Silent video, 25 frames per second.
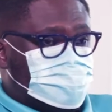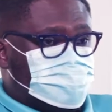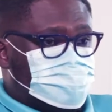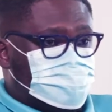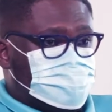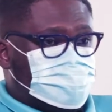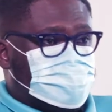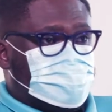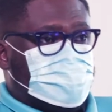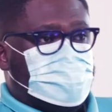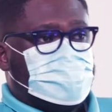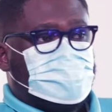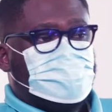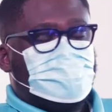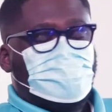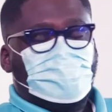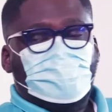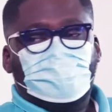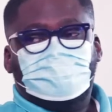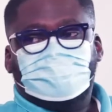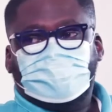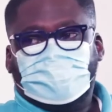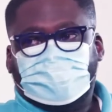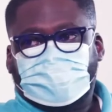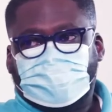today,
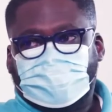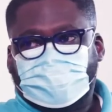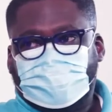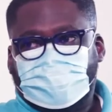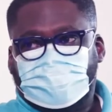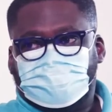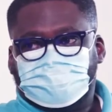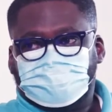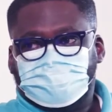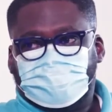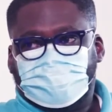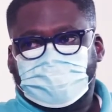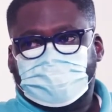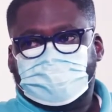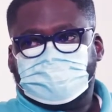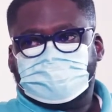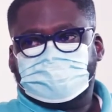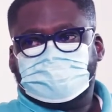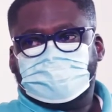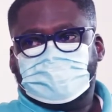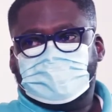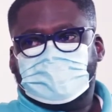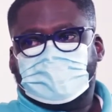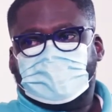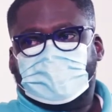open an account with
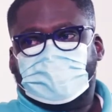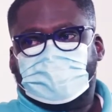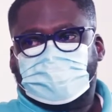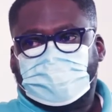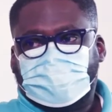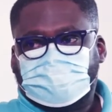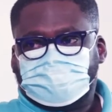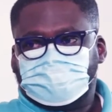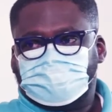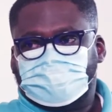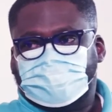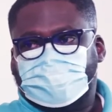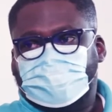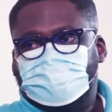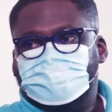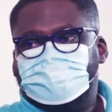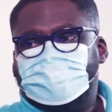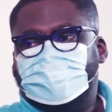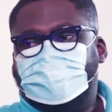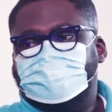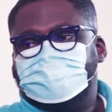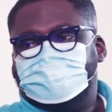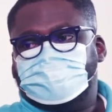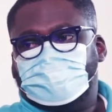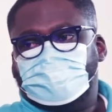us, and actually
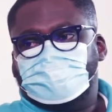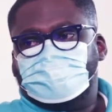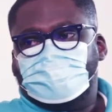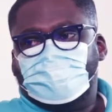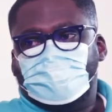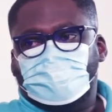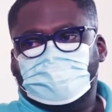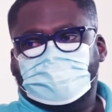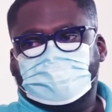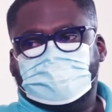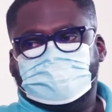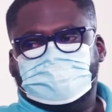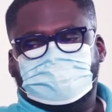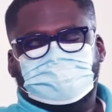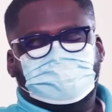apply for a mortgage.